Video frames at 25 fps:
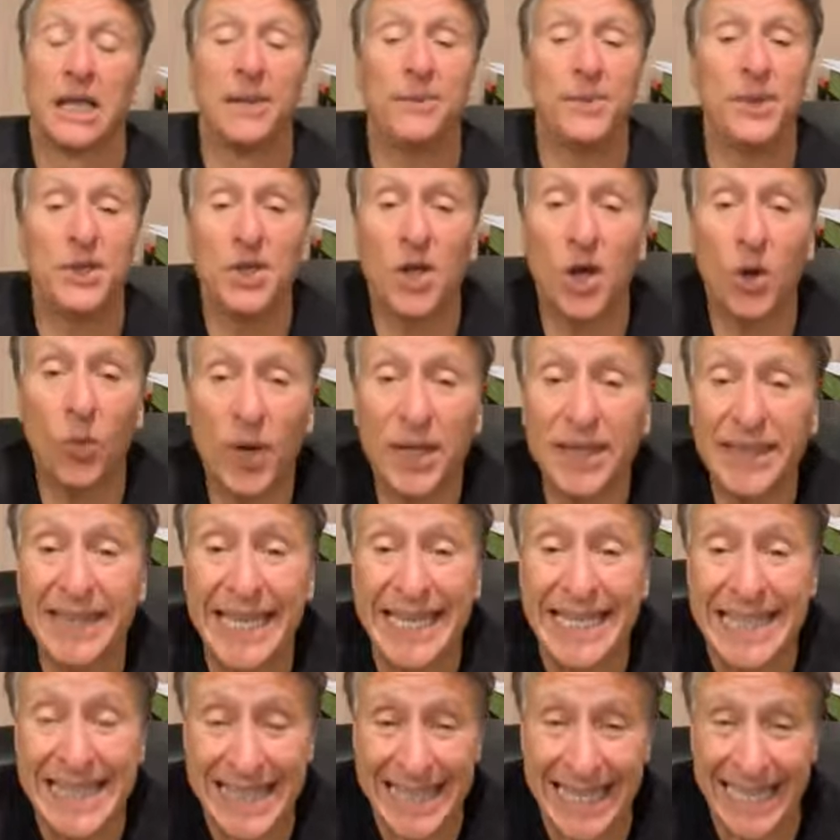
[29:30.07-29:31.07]
Let me know
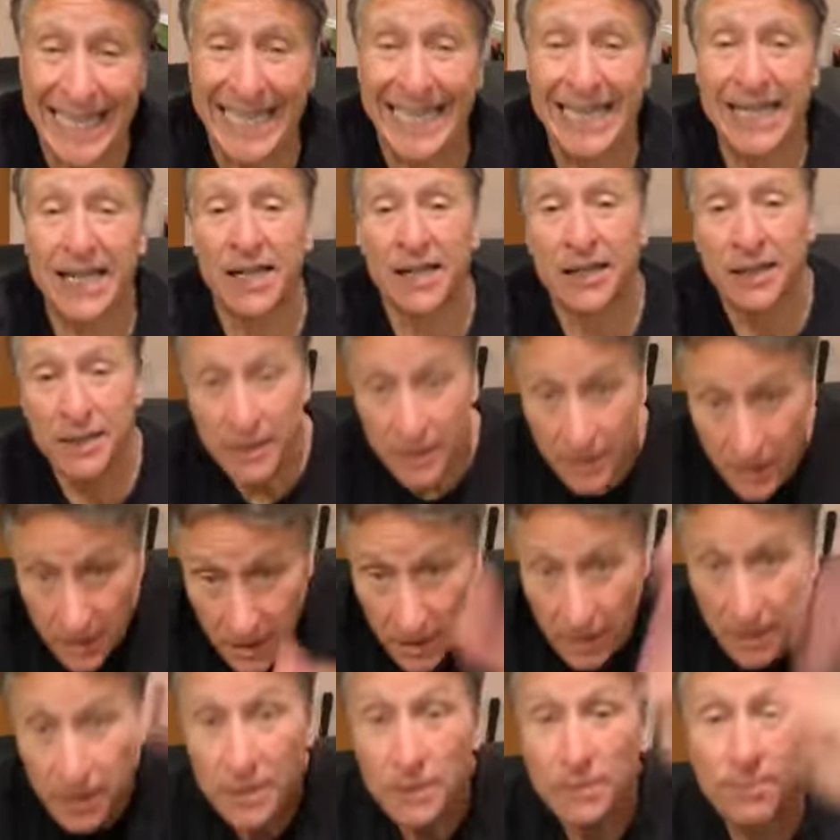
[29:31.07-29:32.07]
what they think.
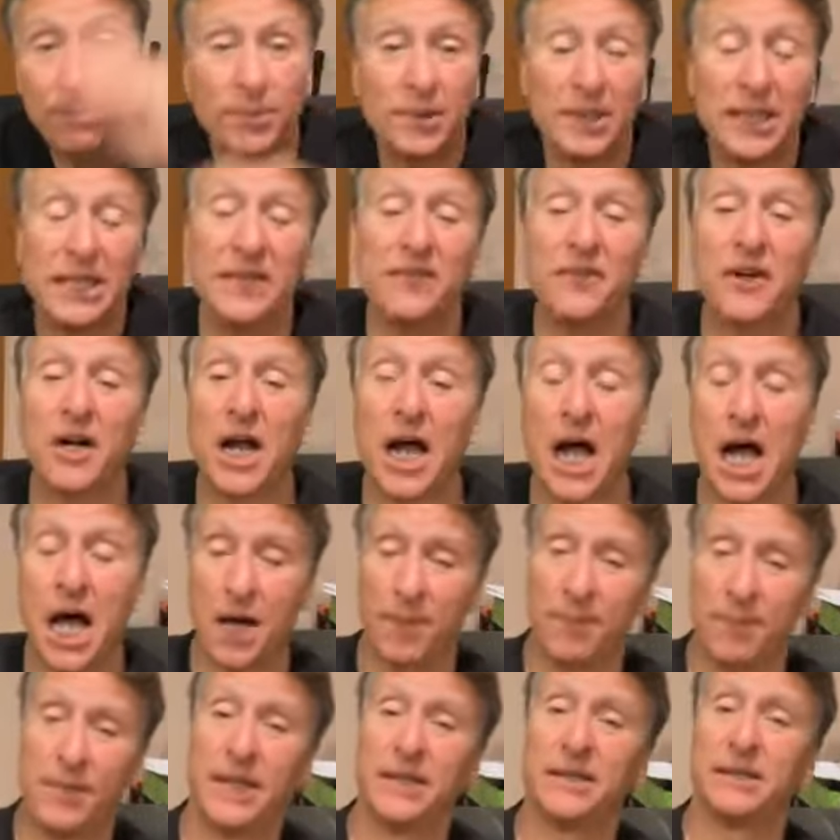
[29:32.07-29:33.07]
Leave a
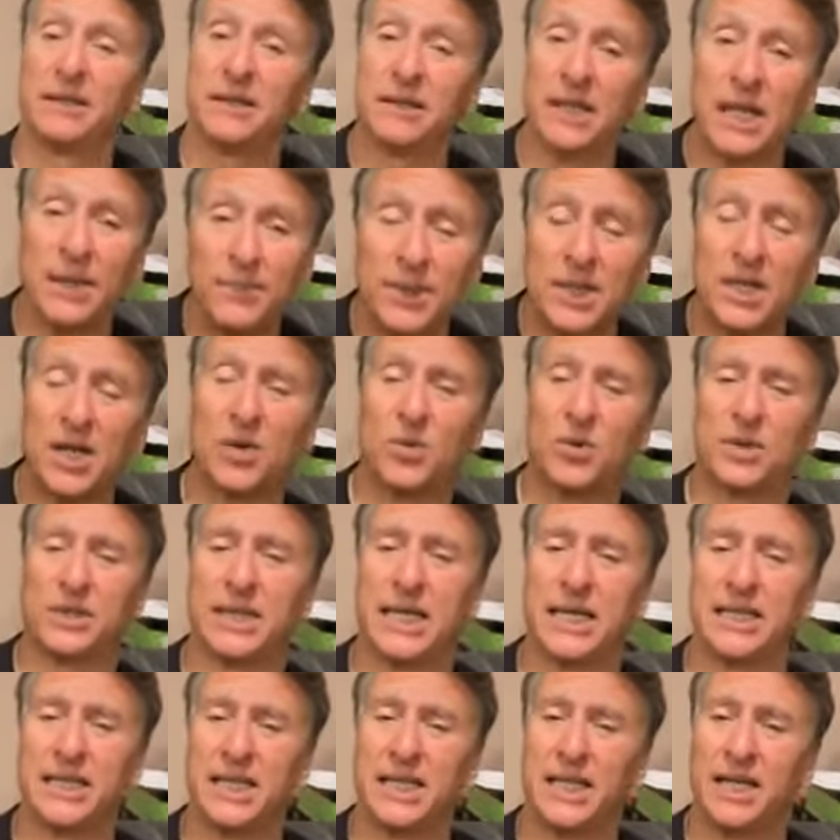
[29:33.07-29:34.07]
comment. Let me know
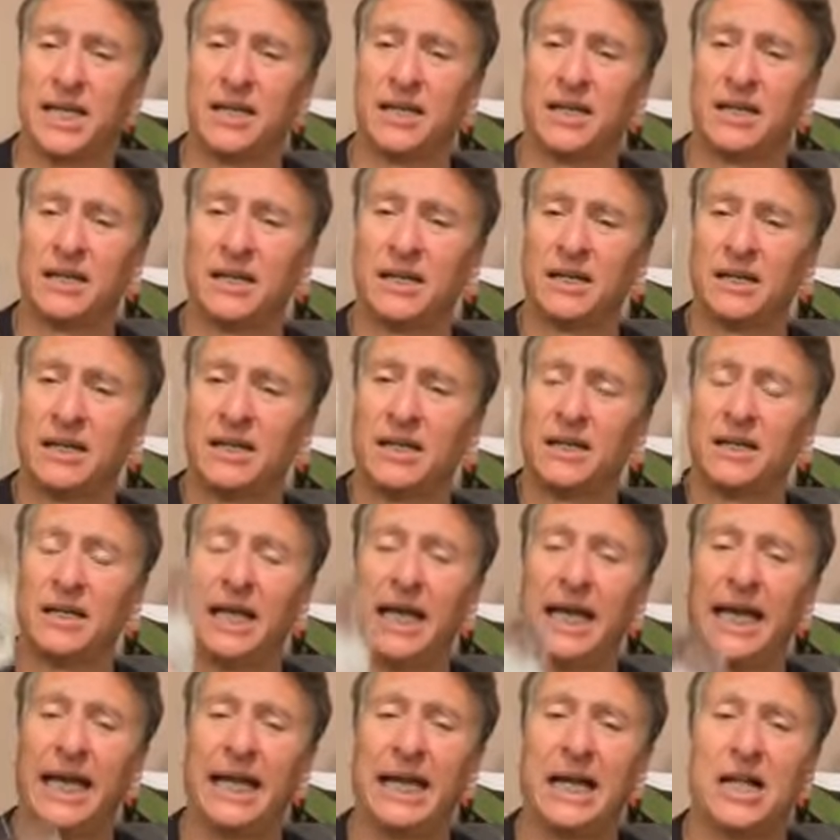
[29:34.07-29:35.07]
what they think.
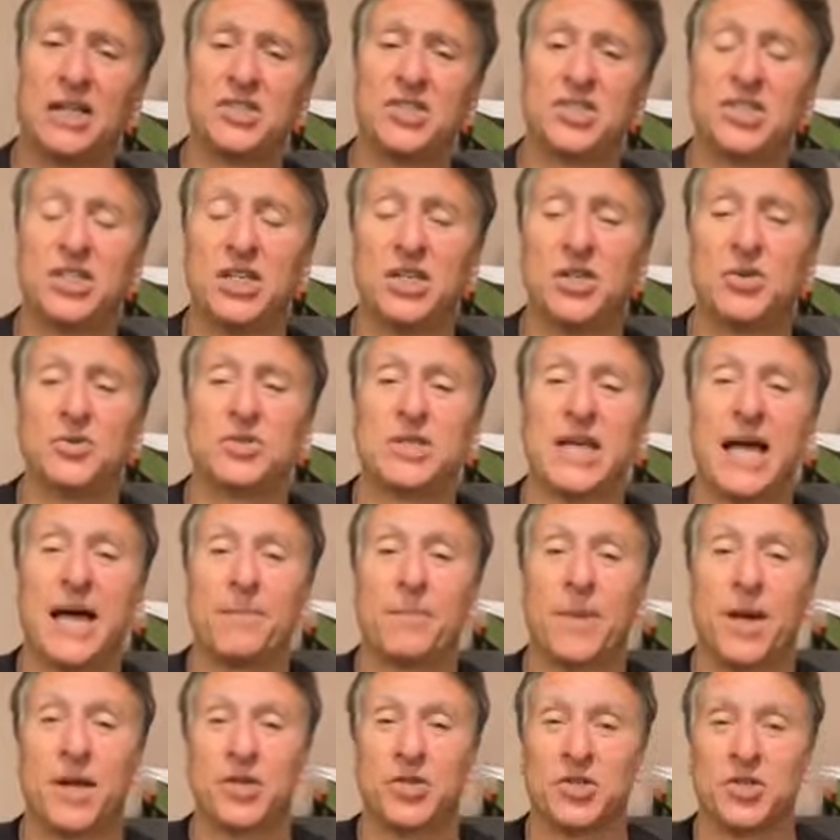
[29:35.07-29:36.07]
And I'll see you
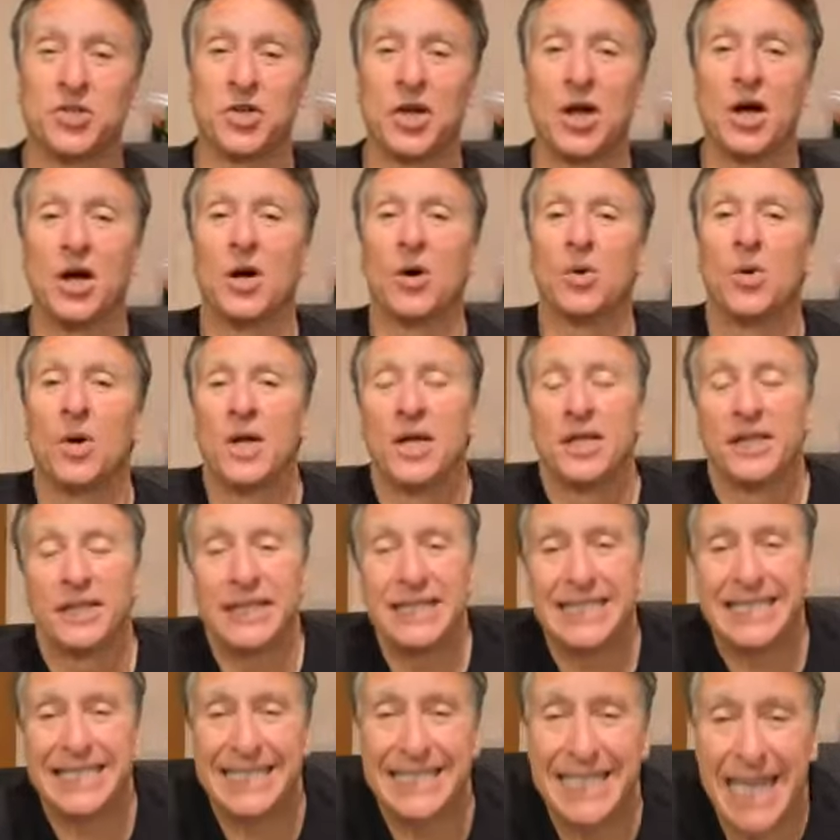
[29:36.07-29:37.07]
at my show
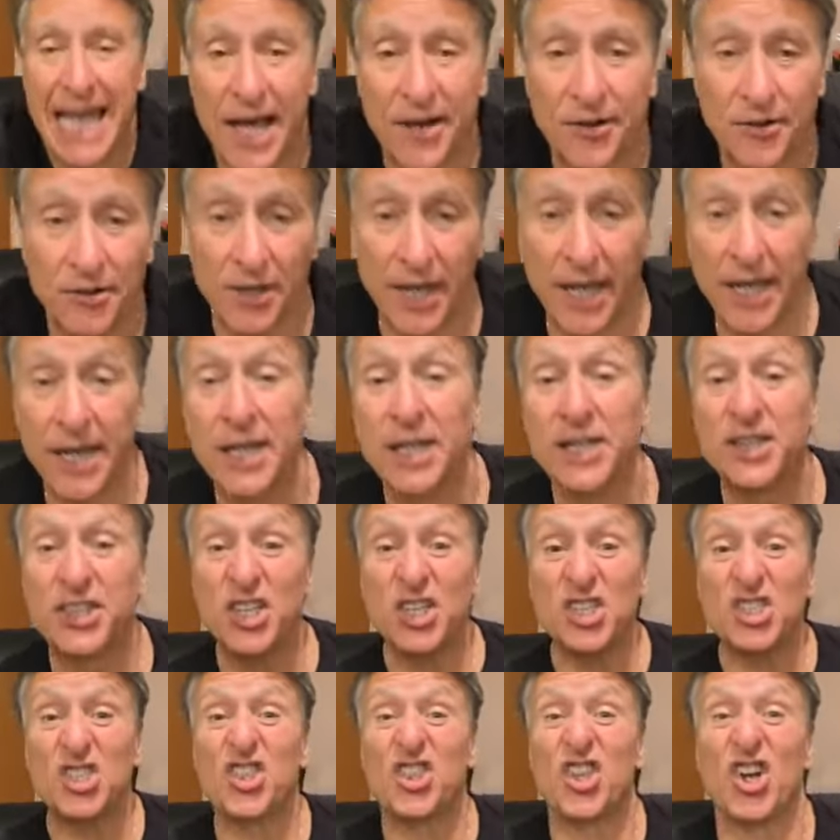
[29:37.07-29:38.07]
this Saturday.
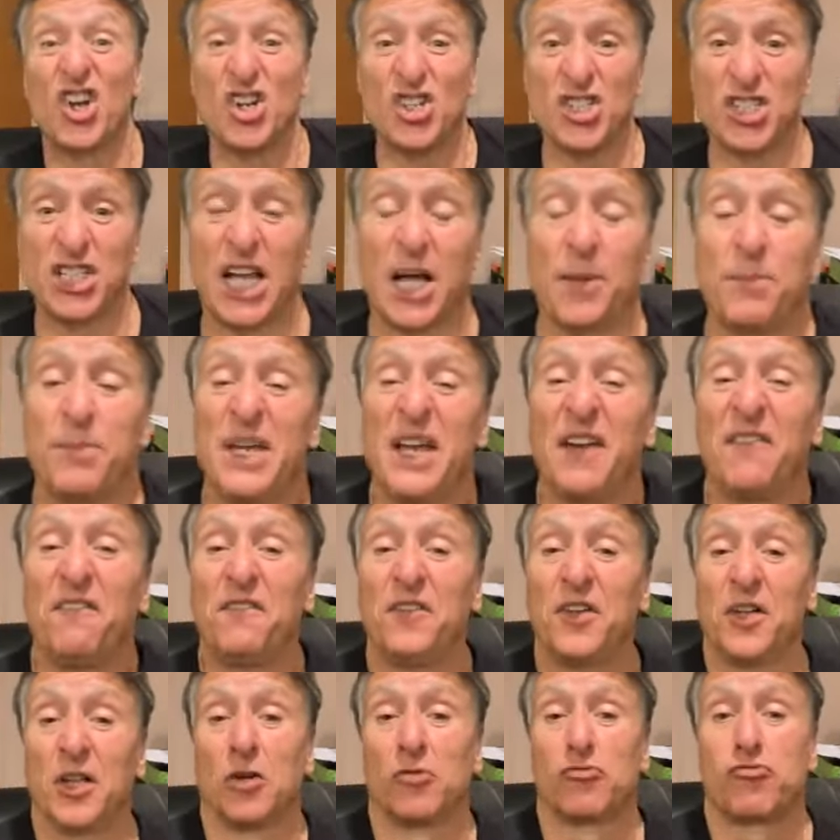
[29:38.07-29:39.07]
This Thursday, I'll be
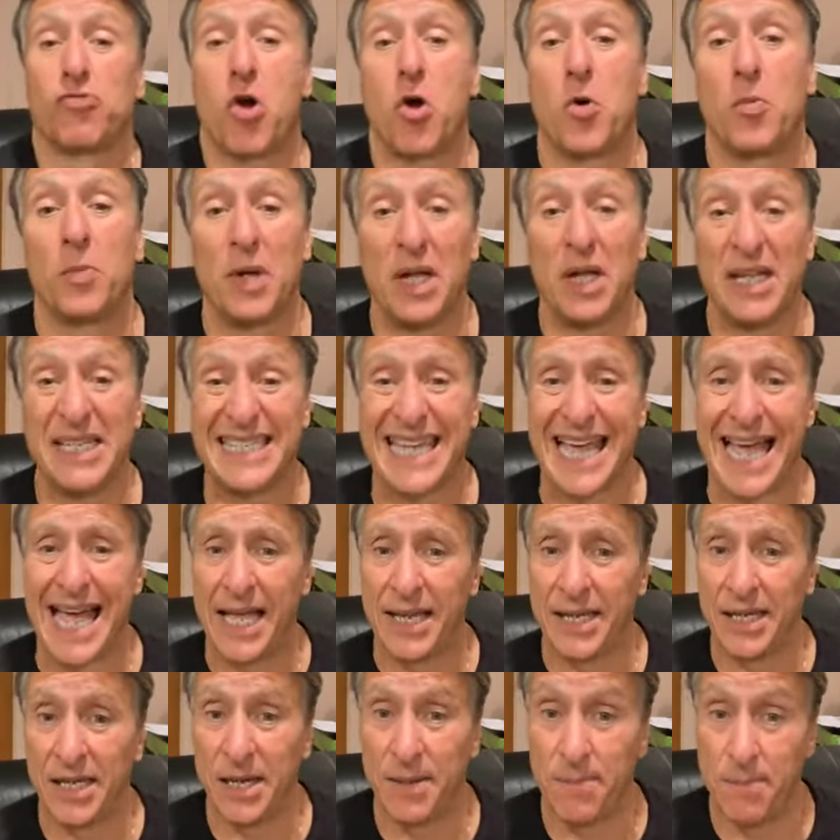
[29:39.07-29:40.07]
at Villa Roma
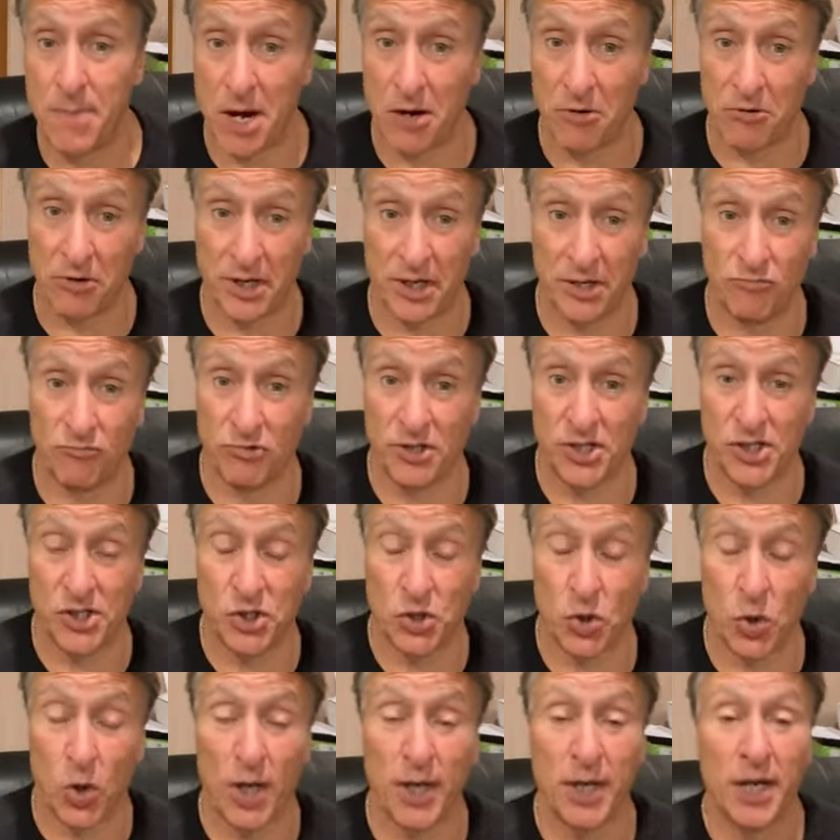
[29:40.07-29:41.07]
Italian American
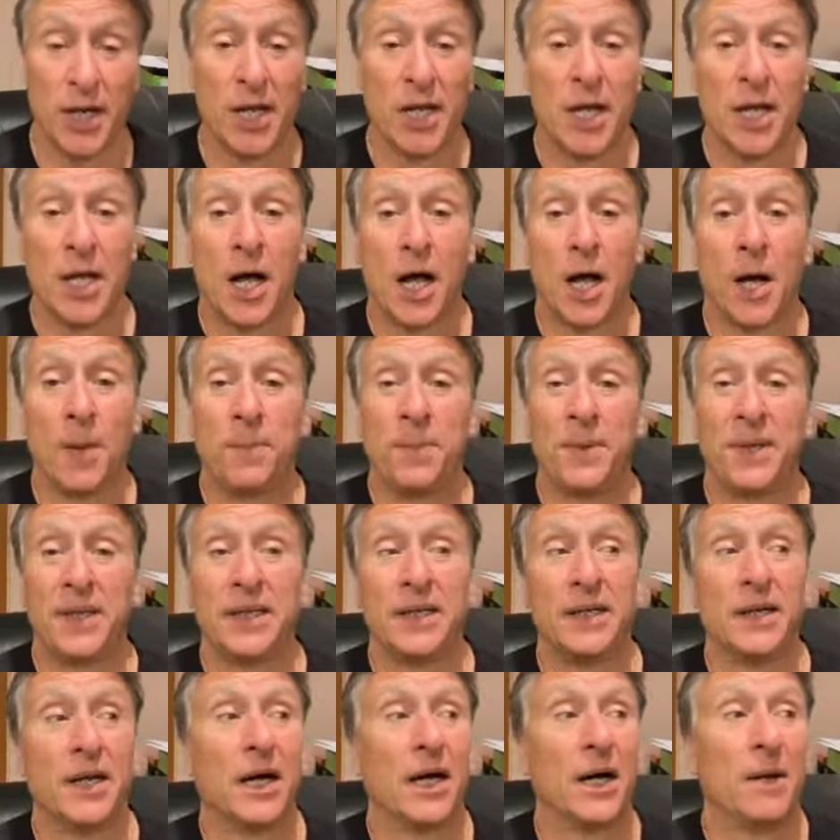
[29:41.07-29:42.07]
Resort up
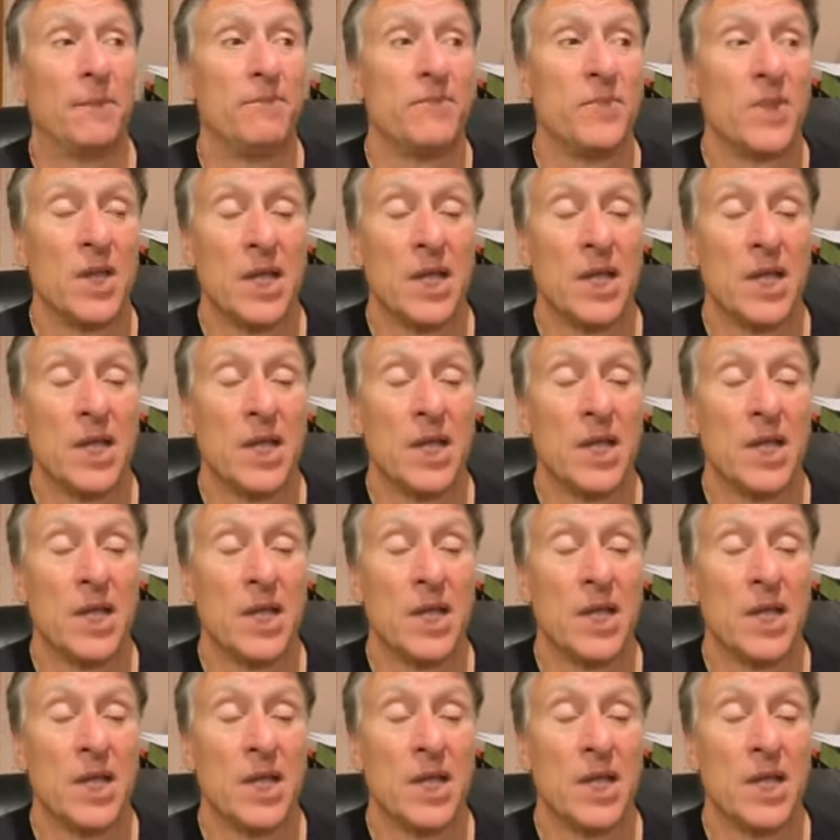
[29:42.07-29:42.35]
in